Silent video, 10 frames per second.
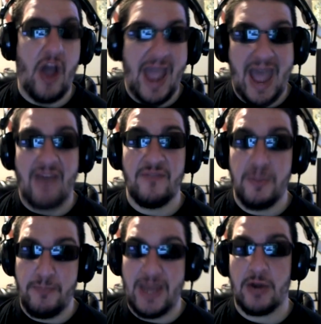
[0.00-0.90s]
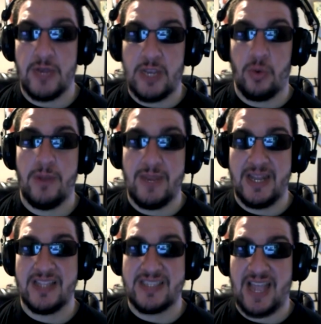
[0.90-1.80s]
have the better equipment
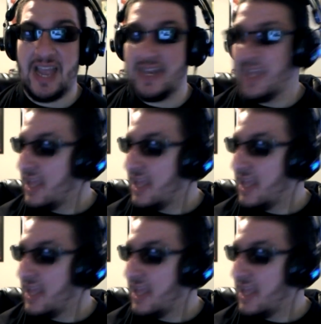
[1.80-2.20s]
inside,